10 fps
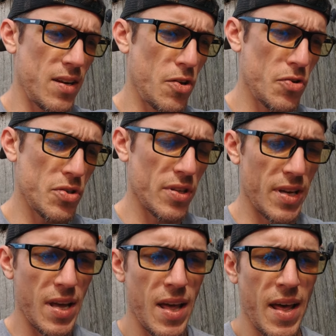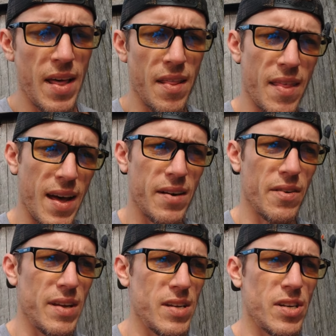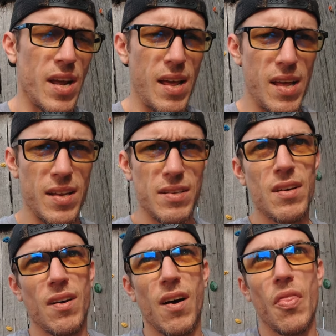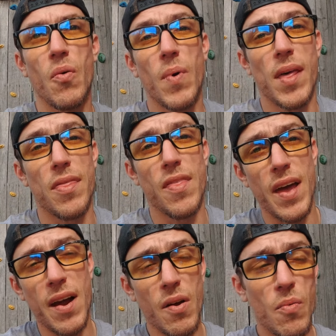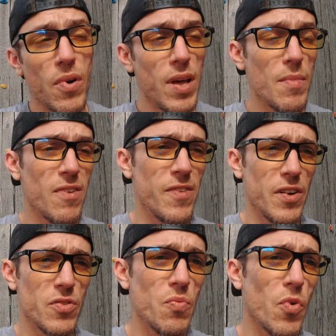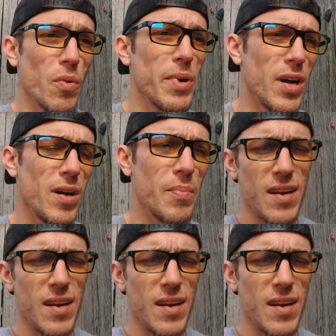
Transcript: And usually that on each hand on the way there will get my fingers warmed up.